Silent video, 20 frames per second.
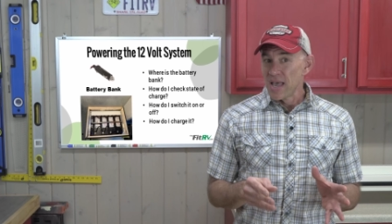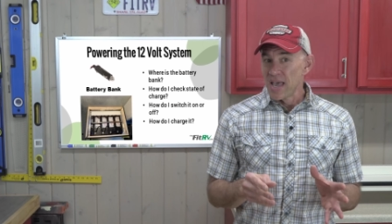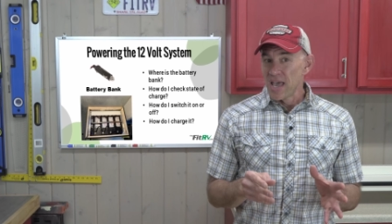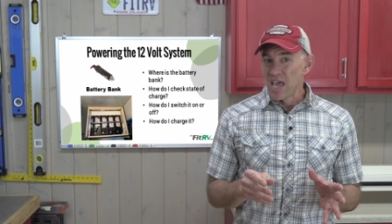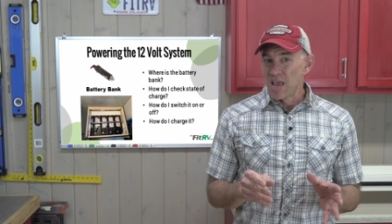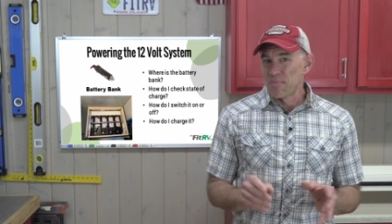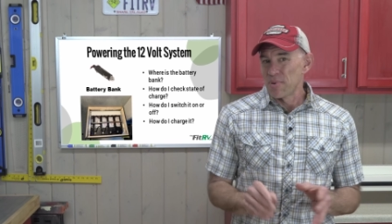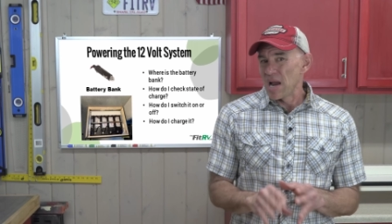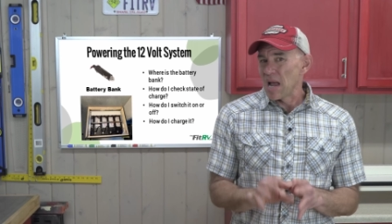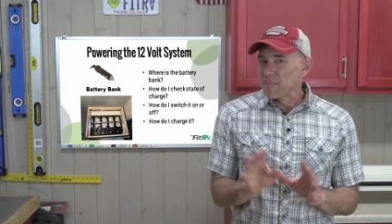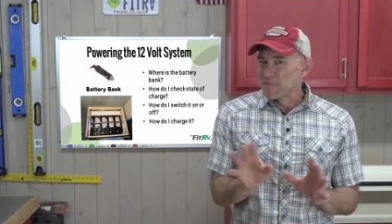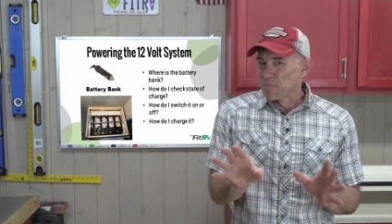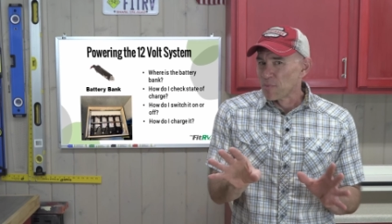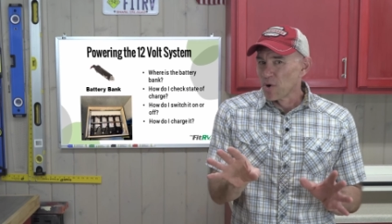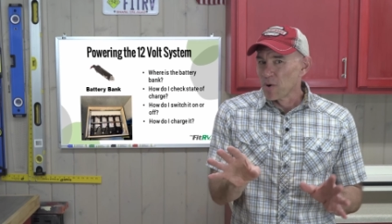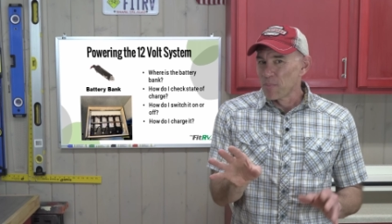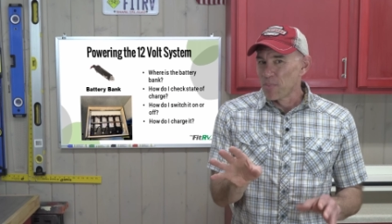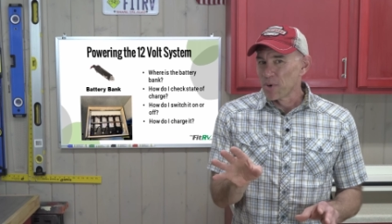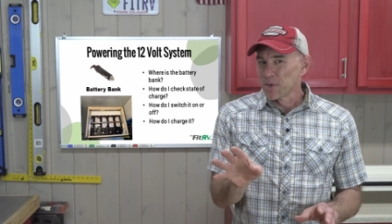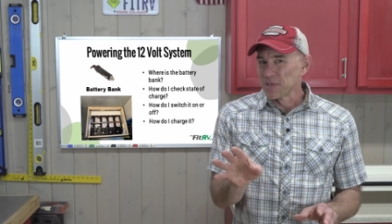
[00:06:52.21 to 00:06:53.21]
and perhaps more
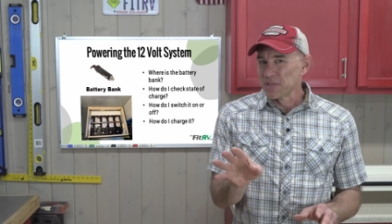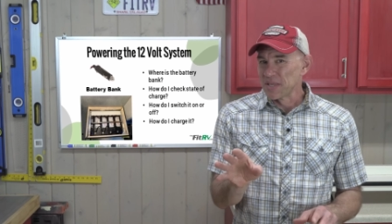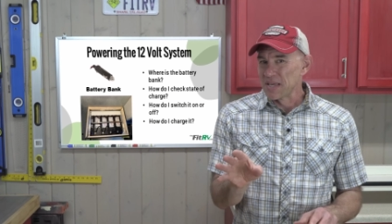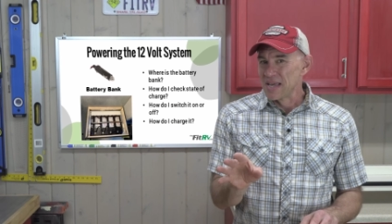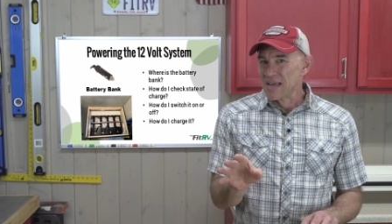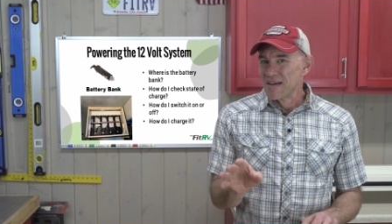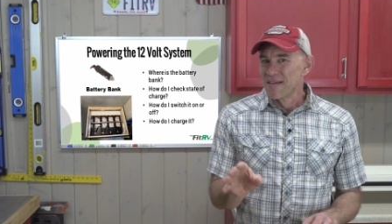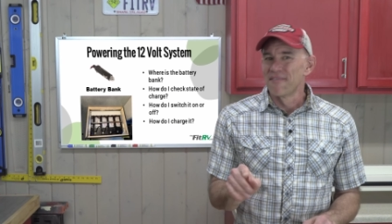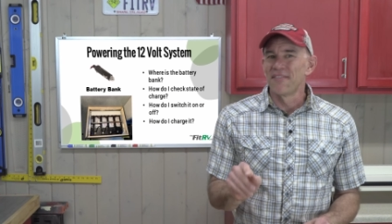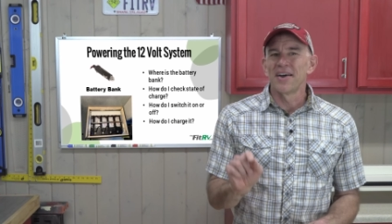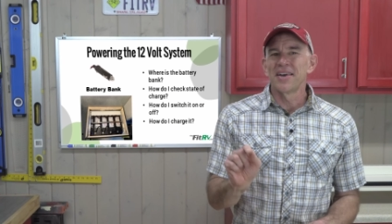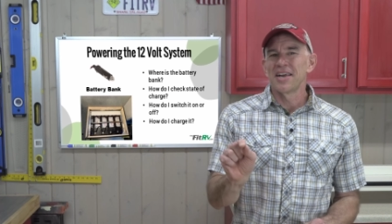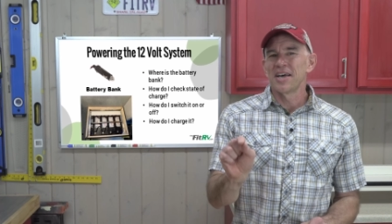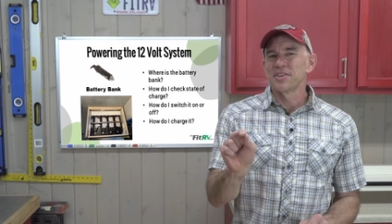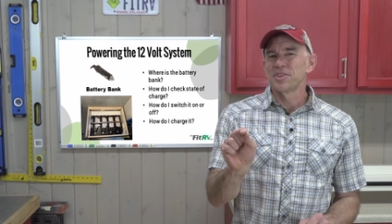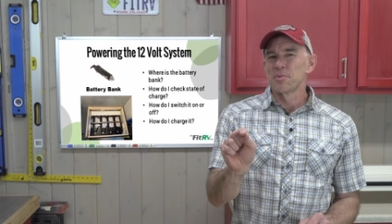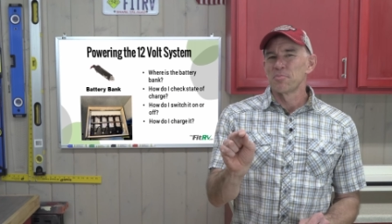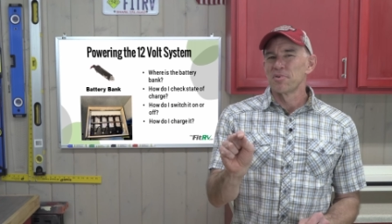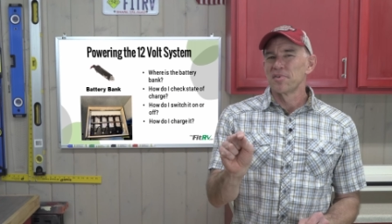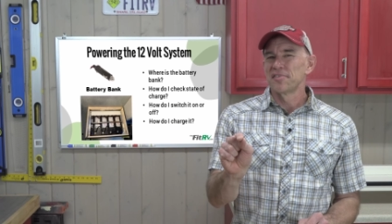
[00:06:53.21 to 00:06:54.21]
importantly, find out
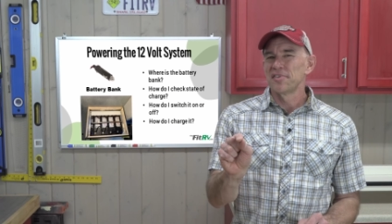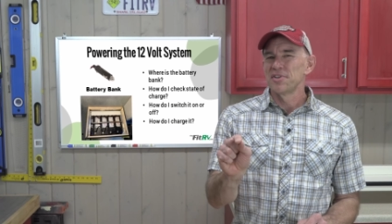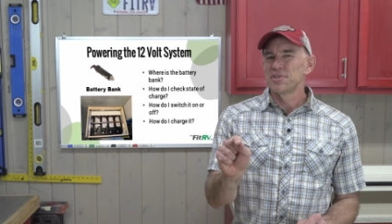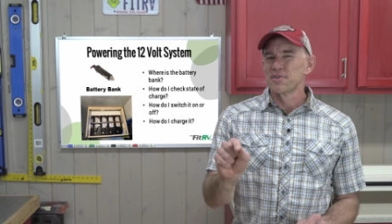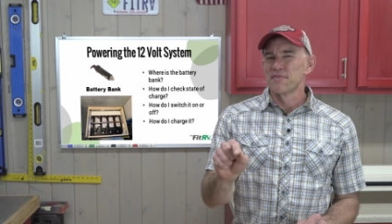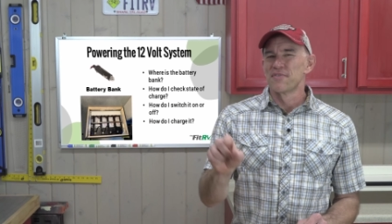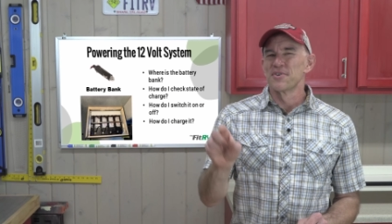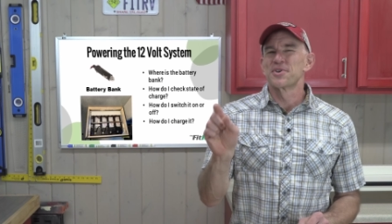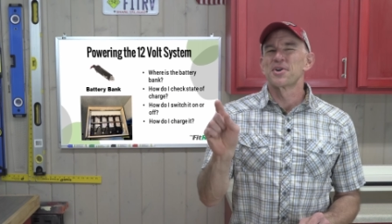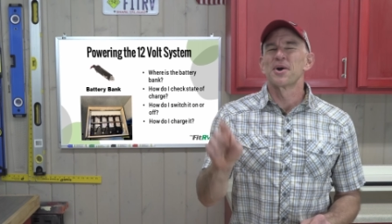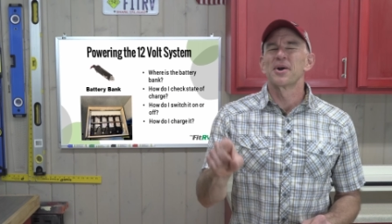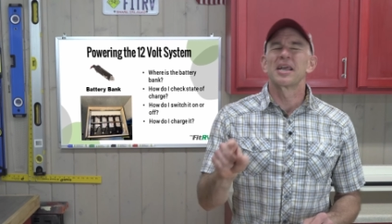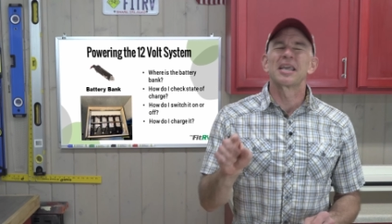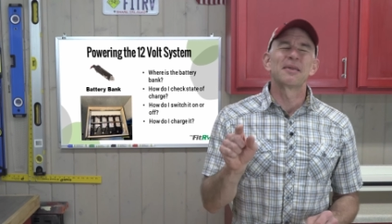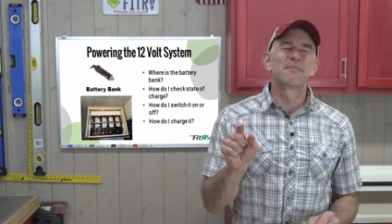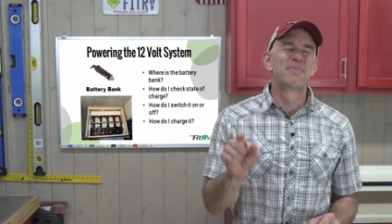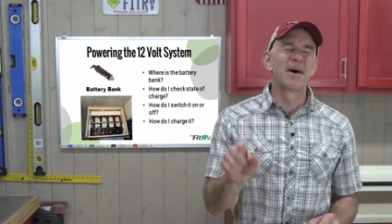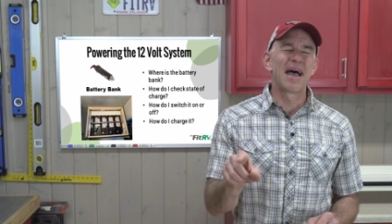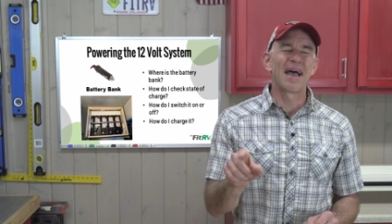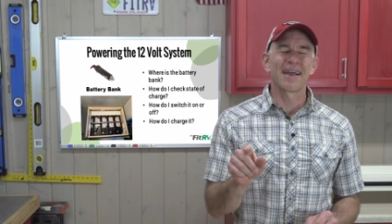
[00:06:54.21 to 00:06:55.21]
the procedure for turning
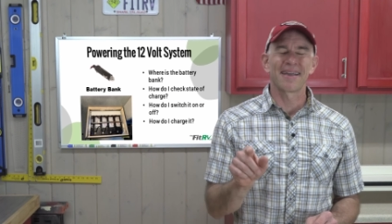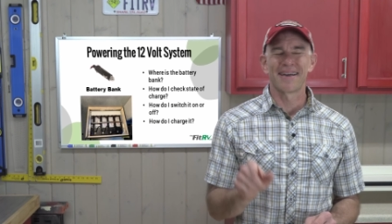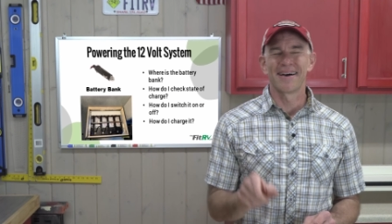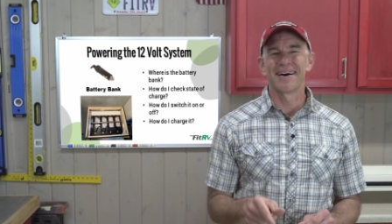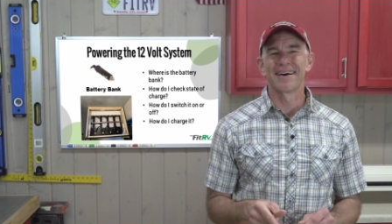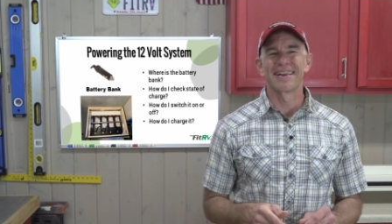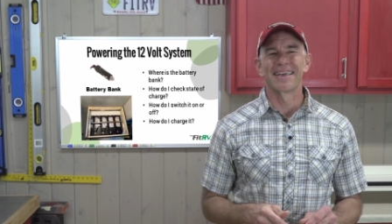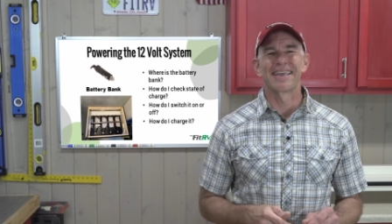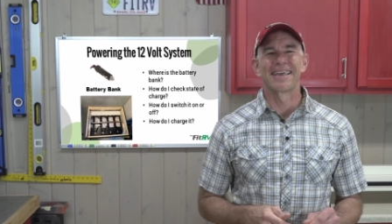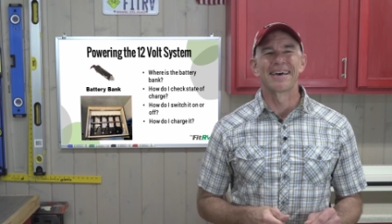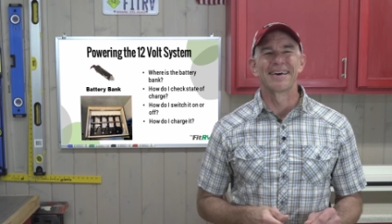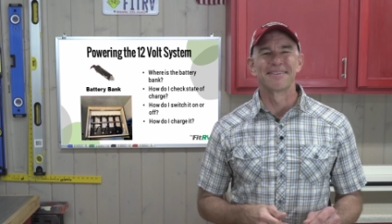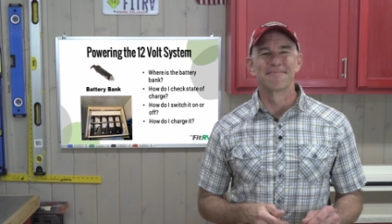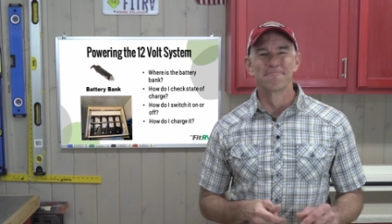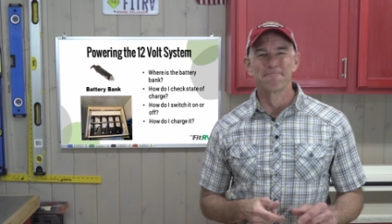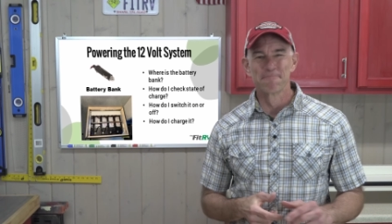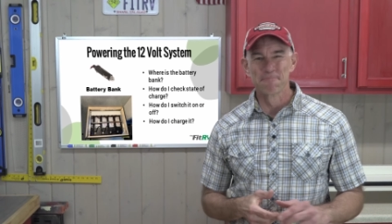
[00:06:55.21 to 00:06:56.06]
it back on again.